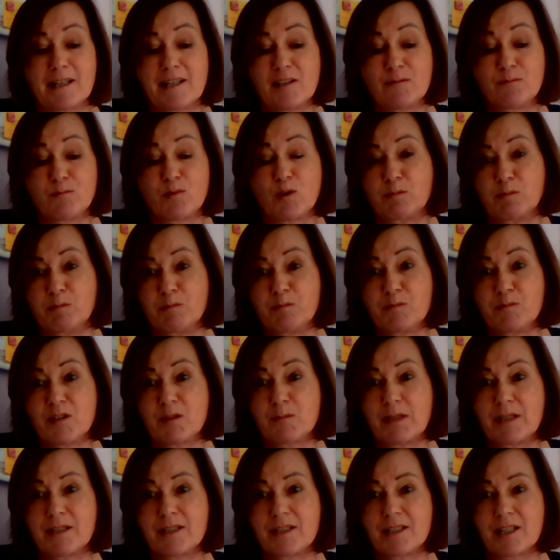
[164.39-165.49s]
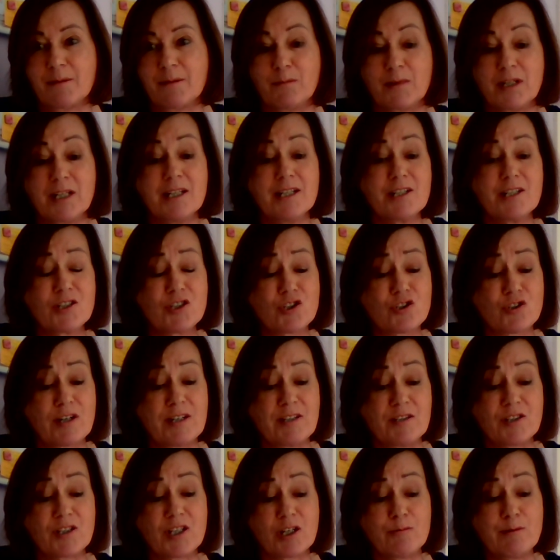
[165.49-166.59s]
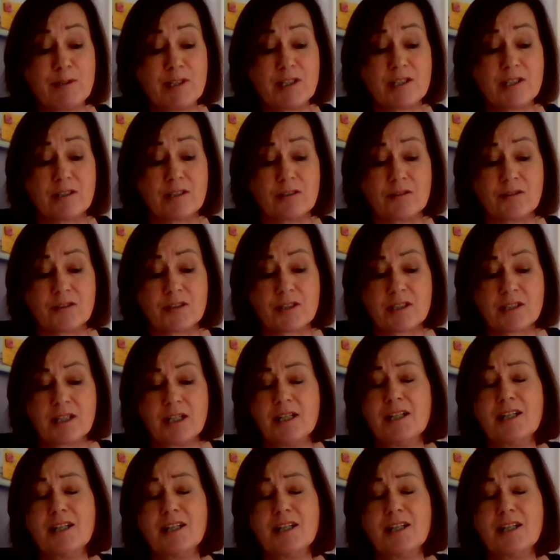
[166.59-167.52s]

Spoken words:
health problems by some strange coincidence